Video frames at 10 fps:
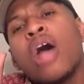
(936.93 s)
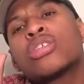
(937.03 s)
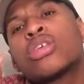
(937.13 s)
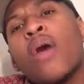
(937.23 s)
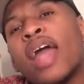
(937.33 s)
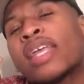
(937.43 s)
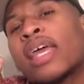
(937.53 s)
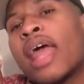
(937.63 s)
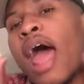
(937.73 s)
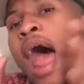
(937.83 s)
So I
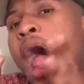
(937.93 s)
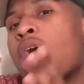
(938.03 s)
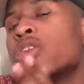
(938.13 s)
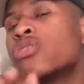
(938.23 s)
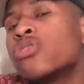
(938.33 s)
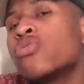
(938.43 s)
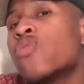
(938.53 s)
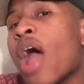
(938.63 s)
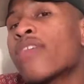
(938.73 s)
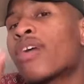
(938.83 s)
get it. Do you
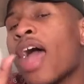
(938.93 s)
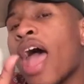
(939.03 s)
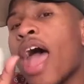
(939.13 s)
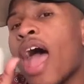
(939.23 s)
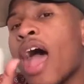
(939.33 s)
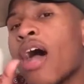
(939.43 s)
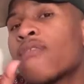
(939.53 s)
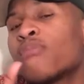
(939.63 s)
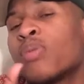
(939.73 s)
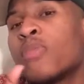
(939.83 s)
rather
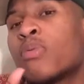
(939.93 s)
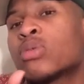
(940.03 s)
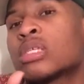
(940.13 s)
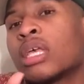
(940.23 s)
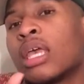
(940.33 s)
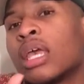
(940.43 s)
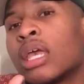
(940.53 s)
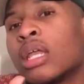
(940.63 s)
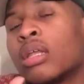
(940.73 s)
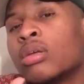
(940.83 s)
have people
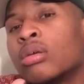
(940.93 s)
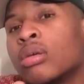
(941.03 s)
singing